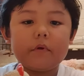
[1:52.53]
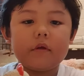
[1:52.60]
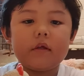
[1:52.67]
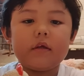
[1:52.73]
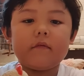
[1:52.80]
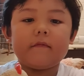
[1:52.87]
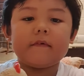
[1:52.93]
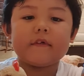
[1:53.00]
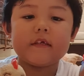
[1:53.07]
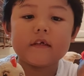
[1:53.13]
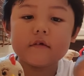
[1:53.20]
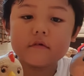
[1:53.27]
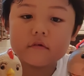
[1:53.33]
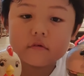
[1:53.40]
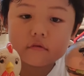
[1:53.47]
He was
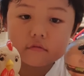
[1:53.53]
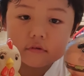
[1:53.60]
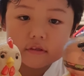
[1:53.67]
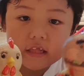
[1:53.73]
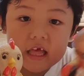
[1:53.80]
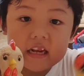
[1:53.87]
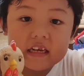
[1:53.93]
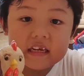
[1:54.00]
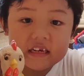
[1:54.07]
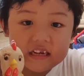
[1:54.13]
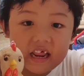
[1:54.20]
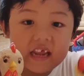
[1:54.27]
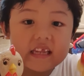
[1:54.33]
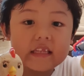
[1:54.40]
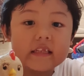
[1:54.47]
introduced at
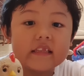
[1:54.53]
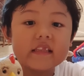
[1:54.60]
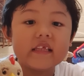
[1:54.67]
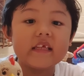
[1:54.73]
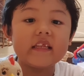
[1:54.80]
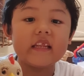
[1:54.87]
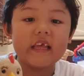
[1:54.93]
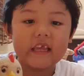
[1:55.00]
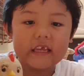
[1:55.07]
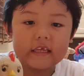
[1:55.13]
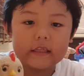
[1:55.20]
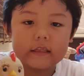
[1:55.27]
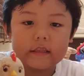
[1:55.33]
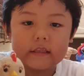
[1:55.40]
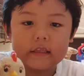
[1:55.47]

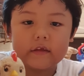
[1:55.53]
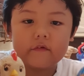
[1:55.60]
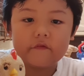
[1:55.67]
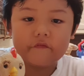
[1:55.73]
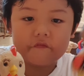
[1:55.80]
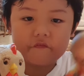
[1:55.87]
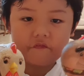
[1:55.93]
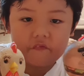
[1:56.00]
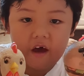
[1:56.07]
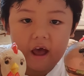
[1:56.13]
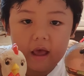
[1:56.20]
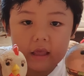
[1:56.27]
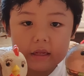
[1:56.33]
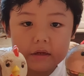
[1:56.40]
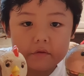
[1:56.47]

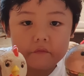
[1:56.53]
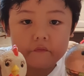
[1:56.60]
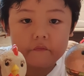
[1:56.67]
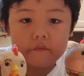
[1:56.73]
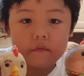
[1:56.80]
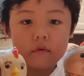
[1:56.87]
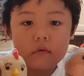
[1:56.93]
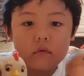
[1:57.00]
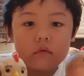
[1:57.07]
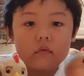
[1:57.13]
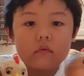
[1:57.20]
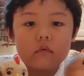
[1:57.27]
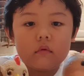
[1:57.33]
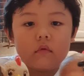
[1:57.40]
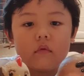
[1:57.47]
1985.
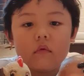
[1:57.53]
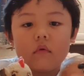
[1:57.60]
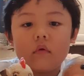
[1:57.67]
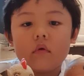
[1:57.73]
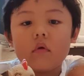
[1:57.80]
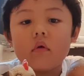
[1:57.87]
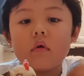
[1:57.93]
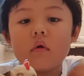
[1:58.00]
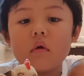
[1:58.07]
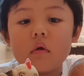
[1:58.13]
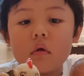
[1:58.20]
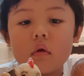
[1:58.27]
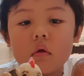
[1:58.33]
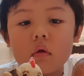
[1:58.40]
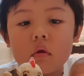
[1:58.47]
Don't cover
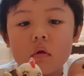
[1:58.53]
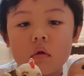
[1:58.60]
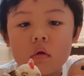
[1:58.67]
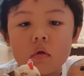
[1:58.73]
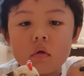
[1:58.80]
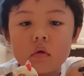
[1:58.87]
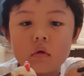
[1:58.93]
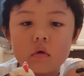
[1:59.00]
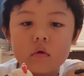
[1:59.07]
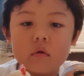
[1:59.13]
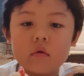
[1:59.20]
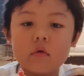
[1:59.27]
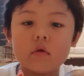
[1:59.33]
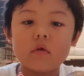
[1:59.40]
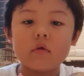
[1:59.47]
your face.
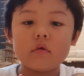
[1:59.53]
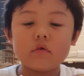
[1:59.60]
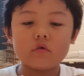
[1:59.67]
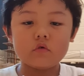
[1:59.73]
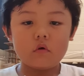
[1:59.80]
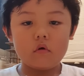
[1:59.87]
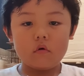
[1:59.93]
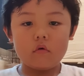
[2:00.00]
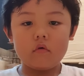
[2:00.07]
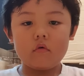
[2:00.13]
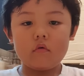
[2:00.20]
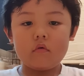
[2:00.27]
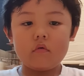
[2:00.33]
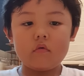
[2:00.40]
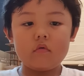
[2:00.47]

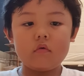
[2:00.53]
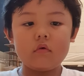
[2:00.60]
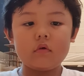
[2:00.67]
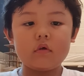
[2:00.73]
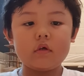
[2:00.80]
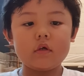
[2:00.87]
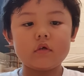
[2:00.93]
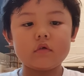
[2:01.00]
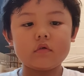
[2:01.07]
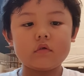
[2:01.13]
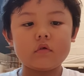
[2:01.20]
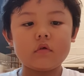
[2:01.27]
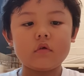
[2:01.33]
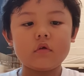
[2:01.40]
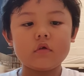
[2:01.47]
So he's
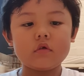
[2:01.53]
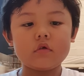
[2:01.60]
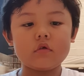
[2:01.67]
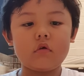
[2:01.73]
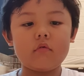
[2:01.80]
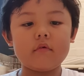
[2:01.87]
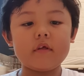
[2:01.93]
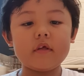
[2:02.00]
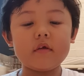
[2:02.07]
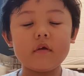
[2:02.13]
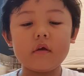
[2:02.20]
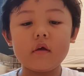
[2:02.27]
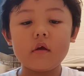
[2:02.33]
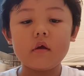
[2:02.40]
so he